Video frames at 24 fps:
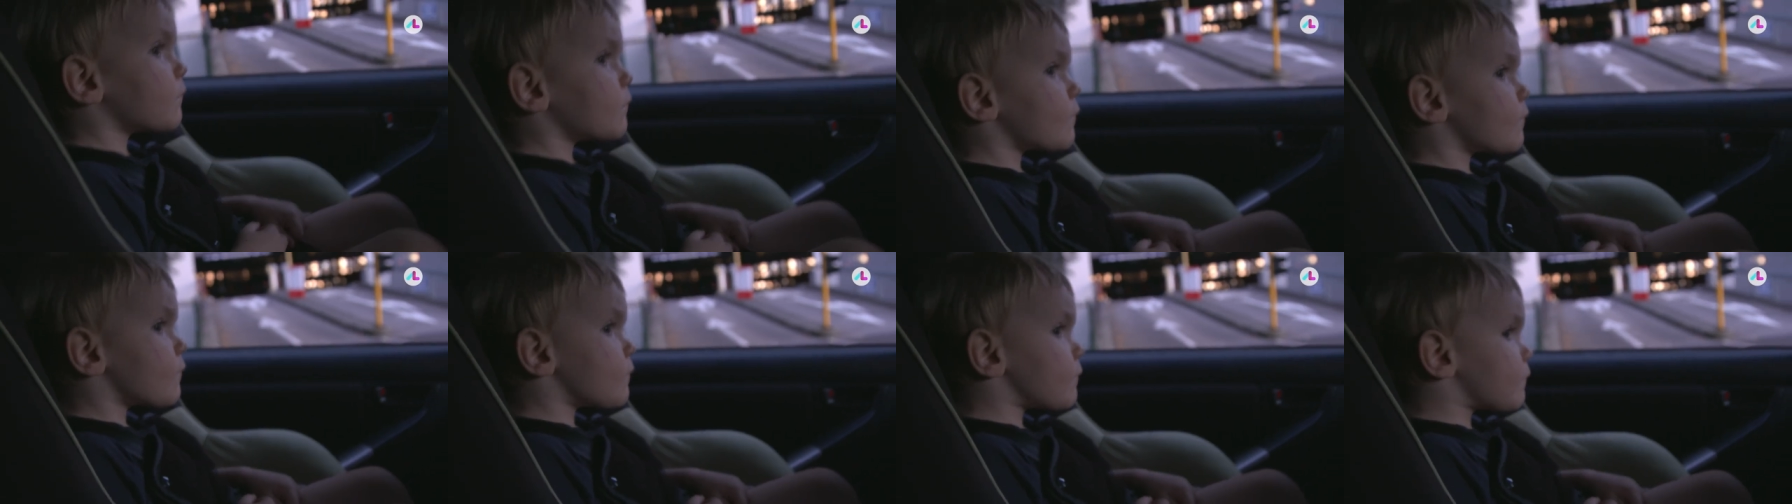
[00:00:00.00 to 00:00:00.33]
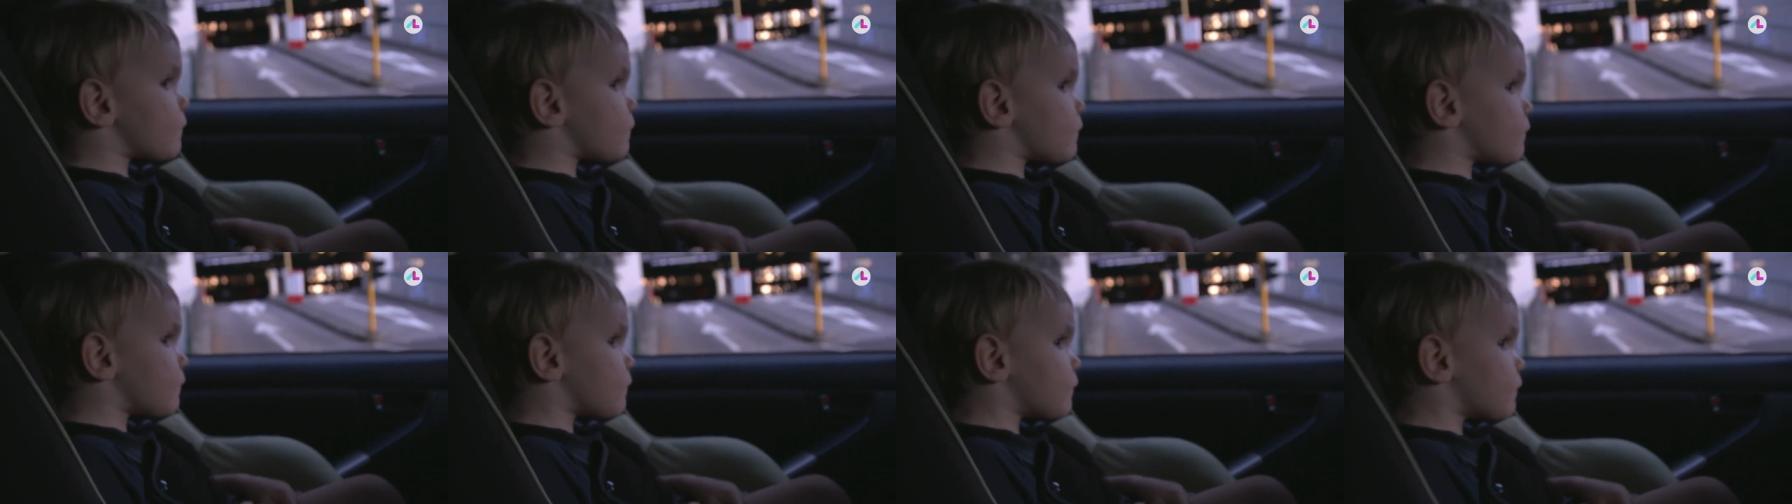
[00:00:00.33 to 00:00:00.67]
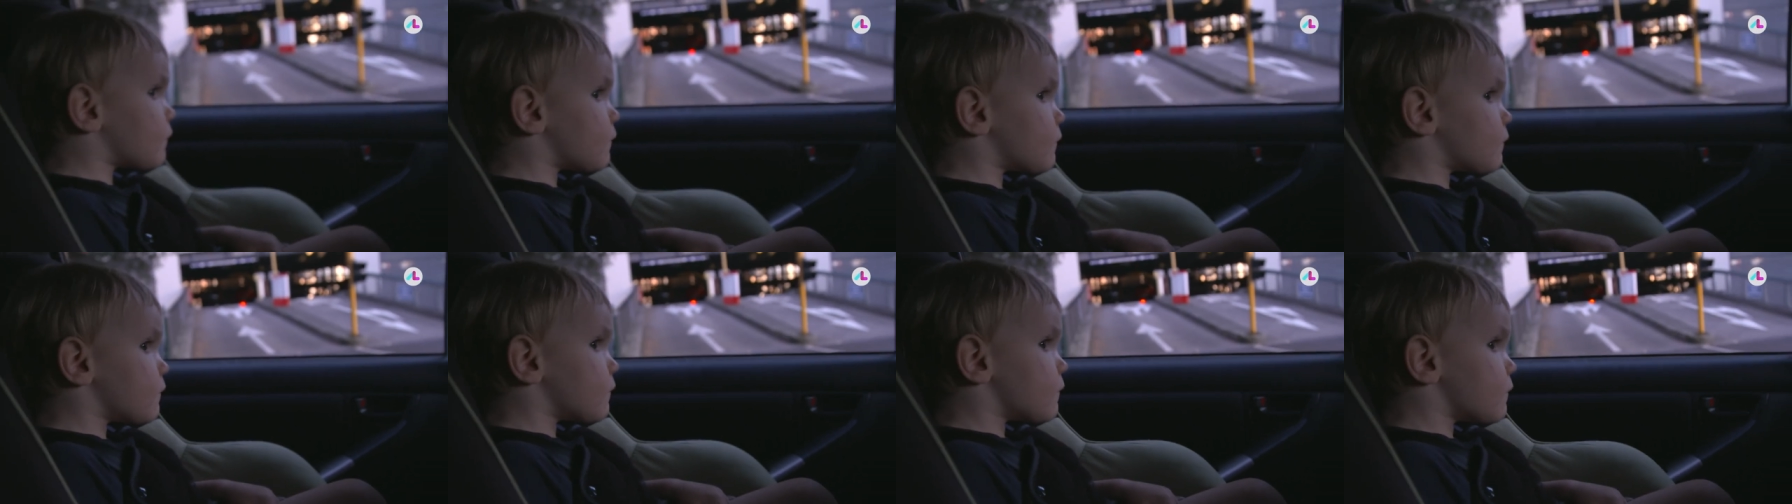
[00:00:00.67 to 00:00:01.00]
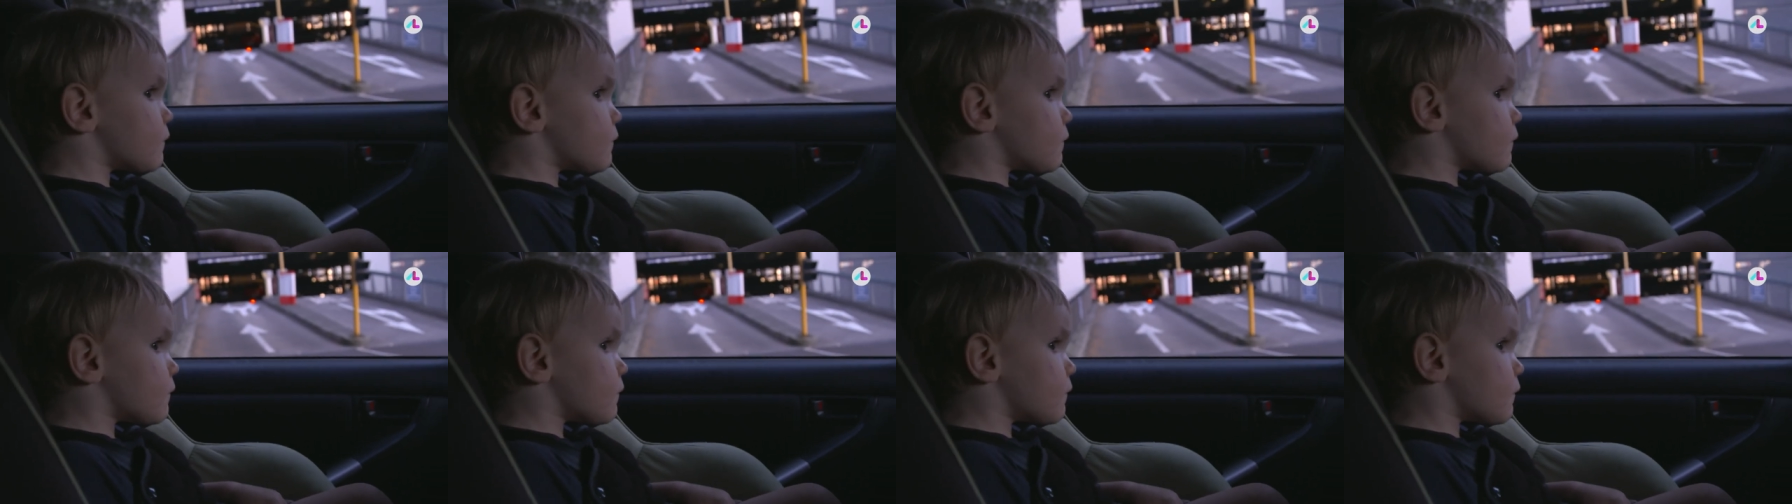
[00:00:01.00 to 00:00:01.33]
Cuthbert's
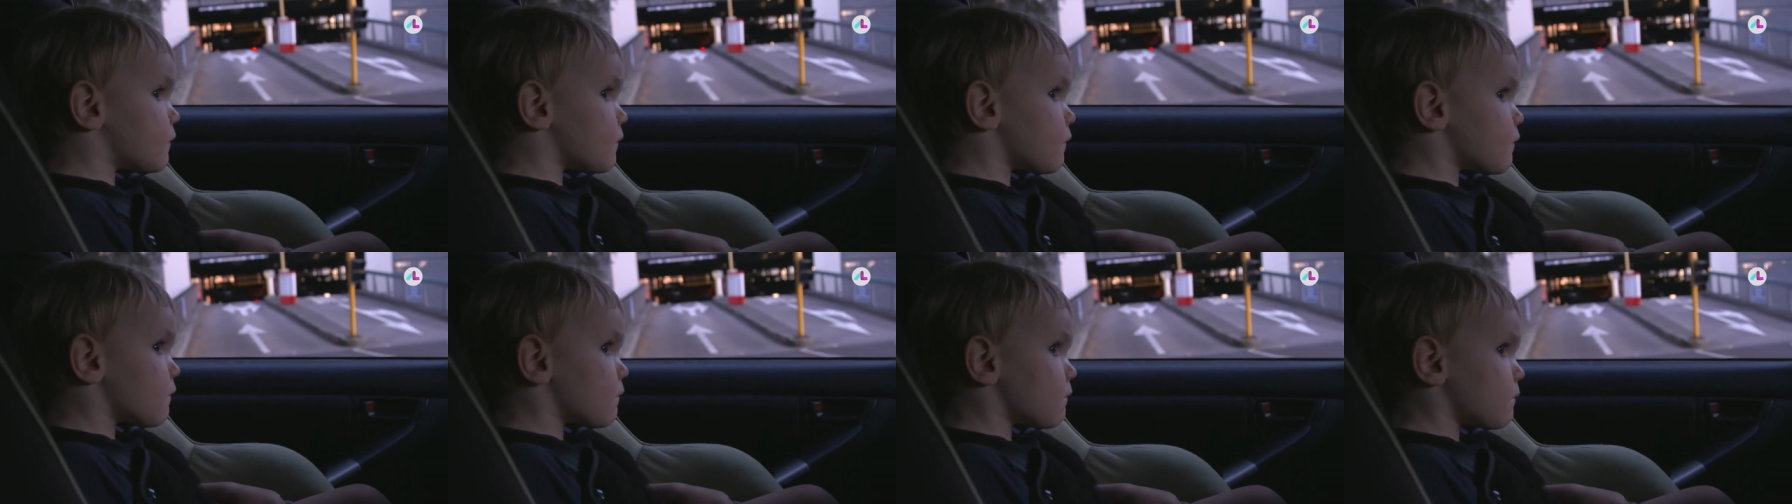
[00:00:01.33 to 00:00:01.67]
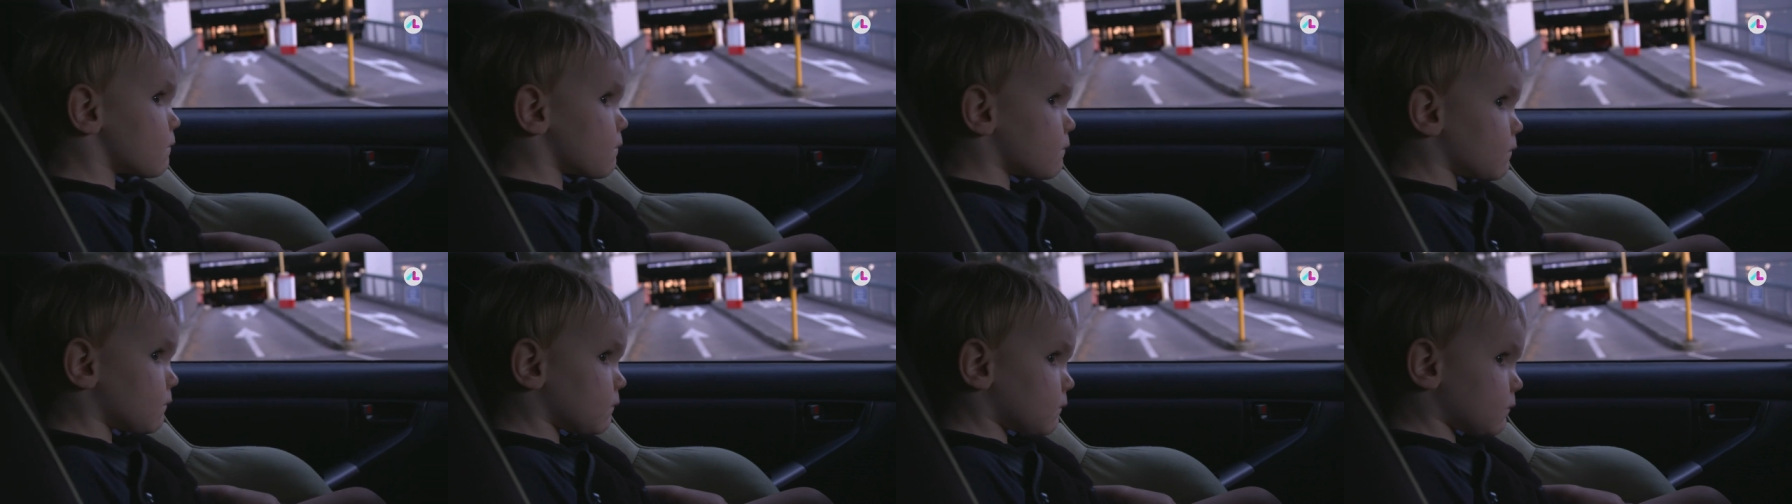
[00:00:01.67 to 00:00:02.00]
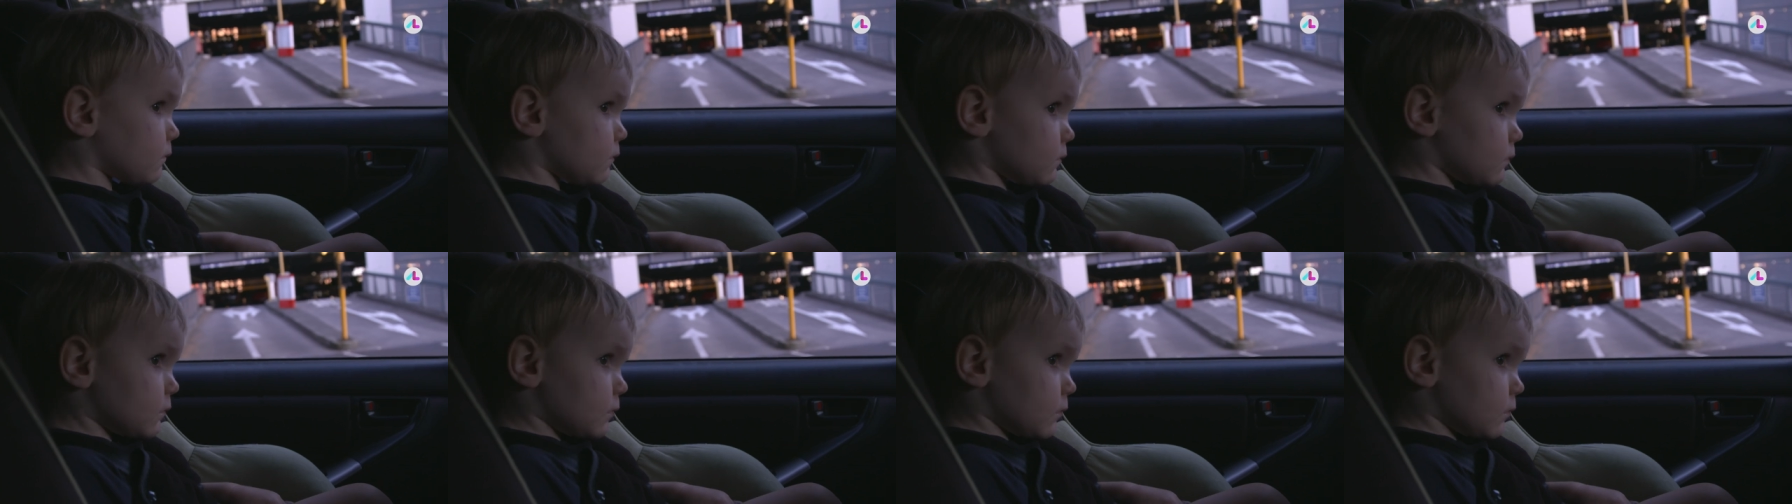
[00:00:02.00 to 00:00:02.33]
College. So a lot